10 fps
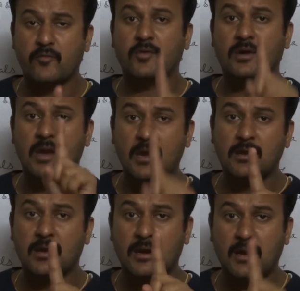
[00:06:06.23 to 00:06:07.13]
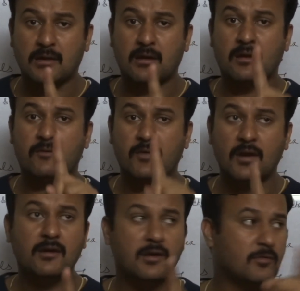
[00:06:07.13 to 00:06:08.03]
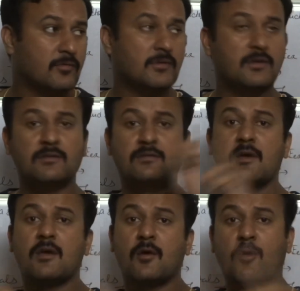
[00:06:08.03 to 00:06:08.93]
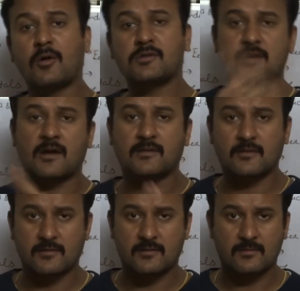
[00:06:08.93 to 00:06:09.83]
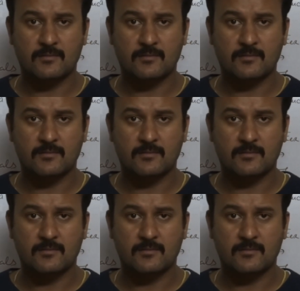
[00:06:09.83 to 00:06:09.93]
net electric field due to these all charges.